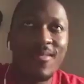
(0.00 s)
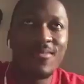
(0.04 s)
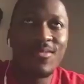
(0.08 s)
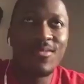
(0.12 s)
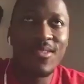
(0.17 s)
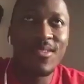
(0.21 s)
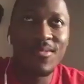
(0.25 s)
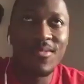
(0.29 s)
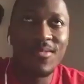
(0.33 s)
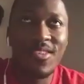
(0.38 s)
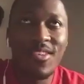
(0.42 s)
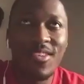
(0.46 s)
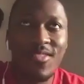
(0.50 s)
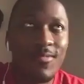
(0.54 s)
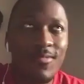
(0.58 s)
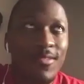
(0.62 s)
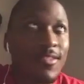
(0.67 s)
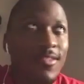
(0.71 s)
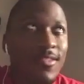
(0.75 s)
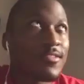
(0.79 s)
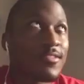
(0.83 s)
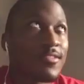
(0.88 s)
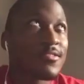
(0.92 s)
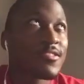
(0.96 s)
from. Just
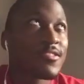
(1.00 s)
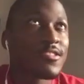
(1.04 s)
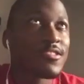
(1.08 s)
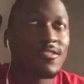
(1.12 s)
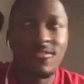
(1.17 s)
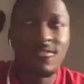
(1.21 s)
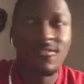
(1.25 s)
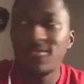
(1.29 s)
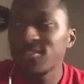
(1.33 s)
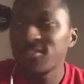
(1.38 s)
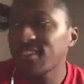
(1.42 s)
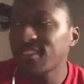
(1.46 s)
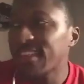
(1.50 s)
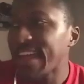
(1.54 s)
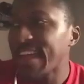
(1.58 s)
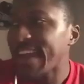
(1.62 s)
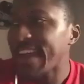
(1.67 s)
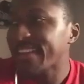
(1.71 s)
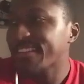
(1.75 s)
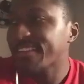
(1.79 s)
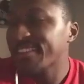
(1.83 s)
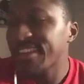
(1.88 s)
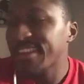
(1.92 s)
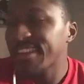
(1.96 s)
want to
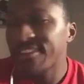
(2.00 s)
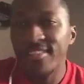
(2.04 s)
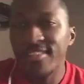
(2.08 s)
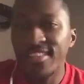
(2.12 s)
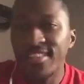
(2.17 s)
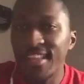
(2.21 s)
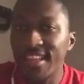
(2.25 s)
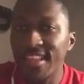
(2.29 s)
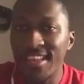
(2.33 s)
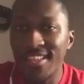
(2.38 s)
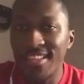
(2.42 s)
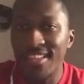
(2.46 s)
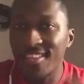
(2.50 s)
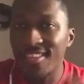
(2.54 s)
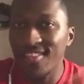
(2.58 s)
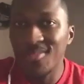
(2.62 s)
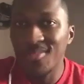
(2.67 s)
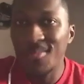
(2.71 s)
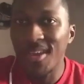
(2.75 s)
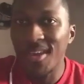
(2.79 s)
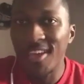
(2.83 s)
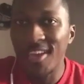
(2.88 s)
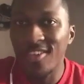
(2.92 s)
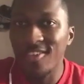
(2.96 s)
relax and everything, and just
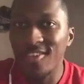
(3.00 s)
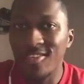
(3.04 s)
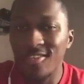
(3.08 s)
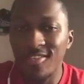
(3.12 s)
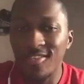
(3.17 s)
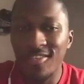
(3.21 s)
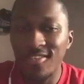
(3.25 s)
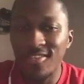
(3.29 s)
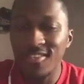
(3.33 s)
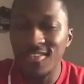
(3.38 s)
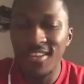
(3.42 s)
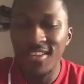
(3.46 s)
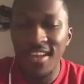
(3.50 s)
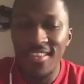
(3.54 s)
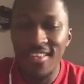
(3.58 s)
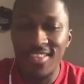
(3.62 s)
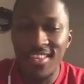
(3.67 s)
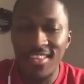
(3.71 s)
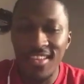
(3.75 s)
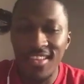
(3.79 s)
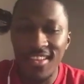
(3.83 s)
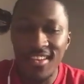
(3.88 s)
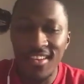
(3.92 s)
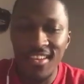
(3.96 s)
make sure
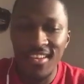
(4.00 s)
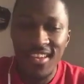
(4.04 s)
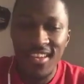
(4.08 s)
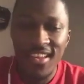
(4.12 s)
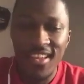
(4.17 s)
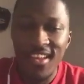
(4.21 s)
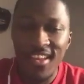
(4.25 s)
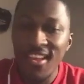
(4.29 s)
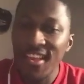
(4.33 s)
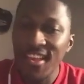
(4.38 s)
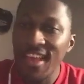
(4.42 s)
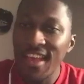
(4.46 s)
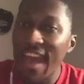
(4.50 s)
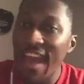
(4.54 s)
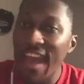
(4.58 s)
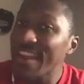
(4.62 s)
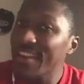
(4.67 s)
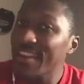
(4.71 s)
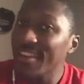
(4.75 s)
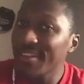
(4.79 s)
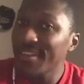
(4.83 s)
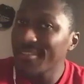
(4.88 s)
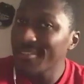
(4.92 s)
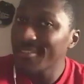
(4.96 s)
nothing kind
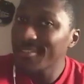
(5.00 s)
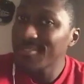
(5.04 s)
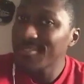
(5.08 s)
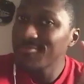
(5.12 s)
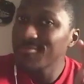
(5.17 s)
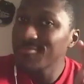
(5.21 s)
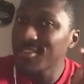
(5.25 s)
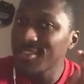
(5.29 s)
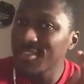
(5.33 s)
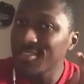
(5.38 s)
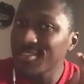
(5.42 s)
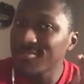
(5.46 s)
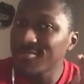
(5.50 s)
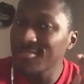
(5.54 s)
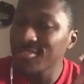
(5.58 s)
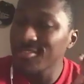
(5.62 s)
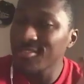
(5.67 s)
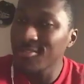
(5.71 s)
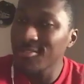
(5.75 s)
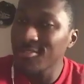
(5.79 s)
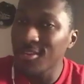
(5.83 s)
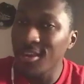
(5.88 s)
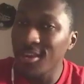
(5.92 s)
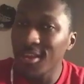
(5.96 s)
of what's
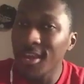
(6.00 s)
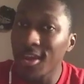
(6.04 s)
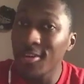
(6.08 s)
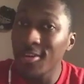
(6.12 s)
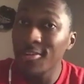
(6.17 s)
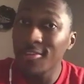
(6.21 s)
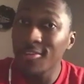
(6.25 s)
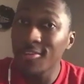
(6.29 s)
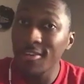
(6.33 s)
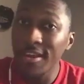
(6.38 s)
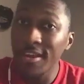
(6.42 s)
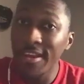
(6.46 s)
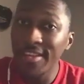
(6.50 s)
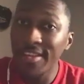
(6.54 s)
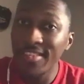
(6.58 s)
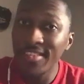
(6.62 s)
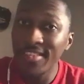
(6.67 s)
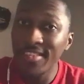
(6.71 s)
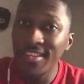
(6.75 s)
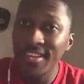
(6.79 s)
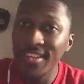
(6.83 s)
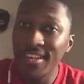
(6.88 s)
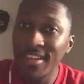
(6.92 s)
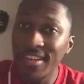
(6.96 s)
the word go
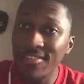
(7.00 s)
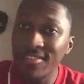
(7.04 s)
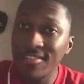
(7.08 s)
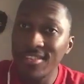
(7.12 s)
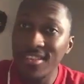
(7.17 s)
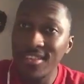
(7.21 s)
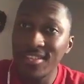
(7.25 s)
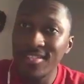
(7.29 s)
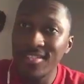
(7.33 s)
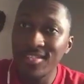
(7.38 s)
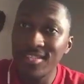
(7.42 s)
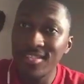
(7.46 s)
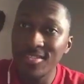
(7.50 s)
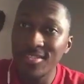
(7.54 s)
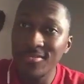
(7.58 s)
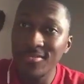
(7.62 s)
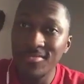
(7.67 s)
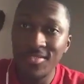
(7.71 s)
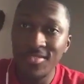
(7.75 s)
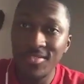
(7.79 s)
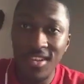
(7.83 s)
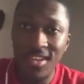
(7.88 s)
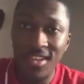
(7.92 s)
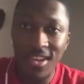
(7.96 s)
crazy and everything too.
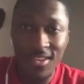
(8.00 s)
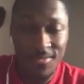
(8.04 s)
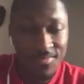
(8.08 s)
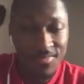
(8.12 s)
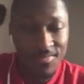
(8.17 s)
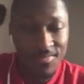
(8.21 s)
So,